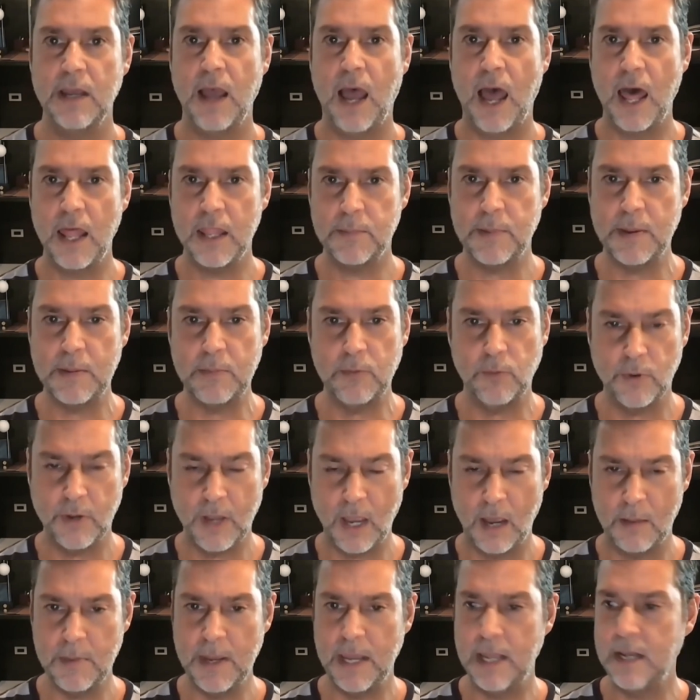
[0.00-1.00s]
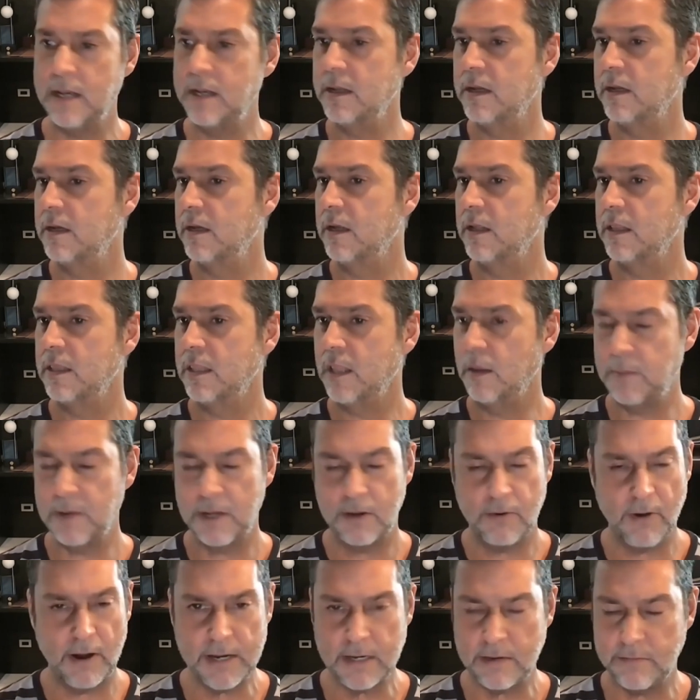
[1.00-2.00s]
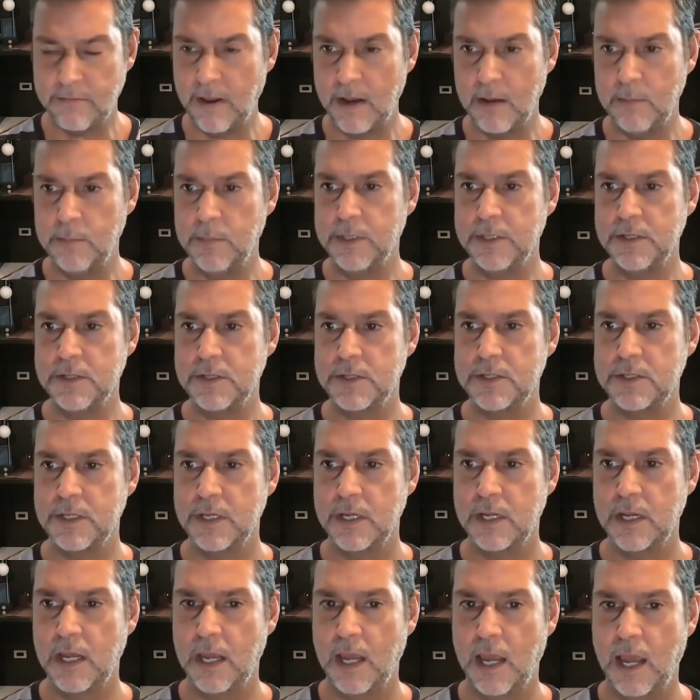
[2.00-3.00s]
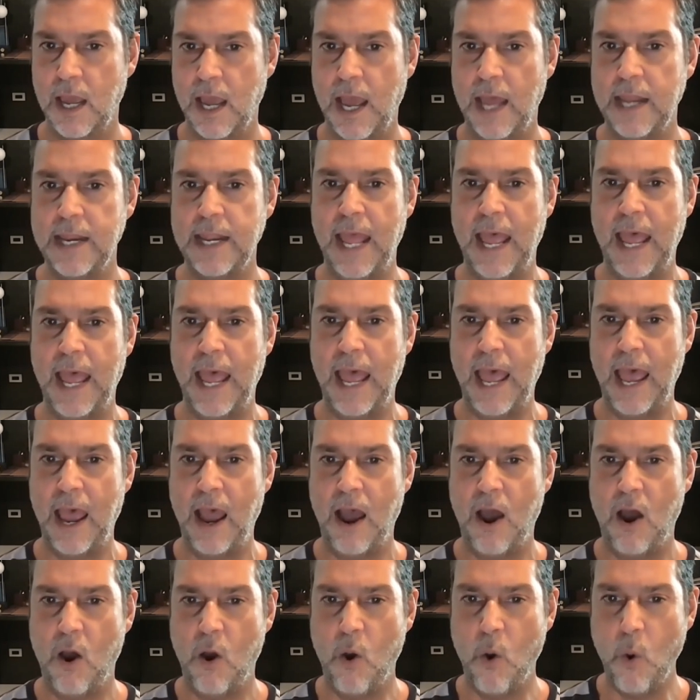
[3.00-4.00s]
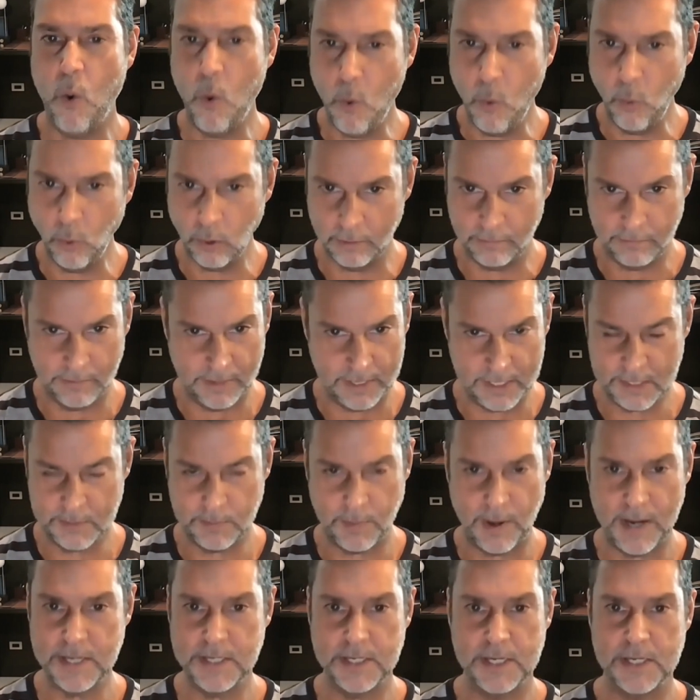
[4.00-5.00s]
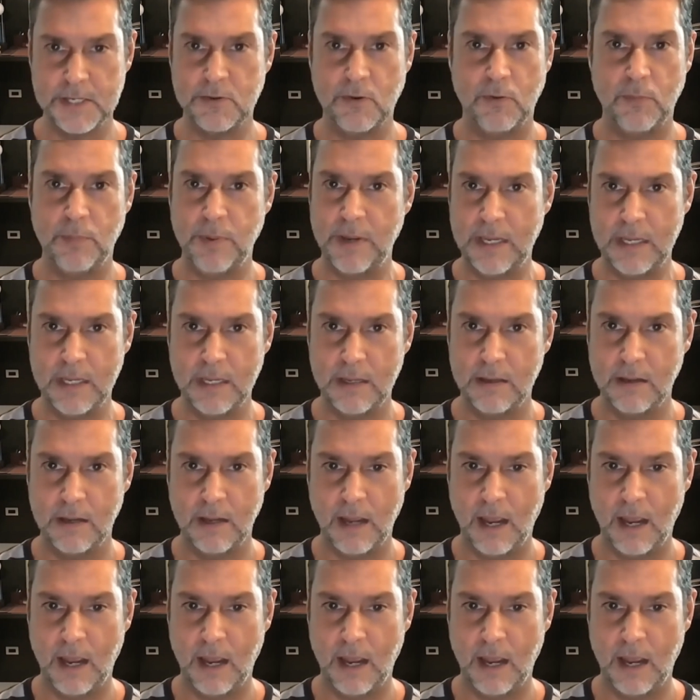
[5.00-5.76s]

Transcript: Other people come in, there'll be great developments, and all of these spaces will be,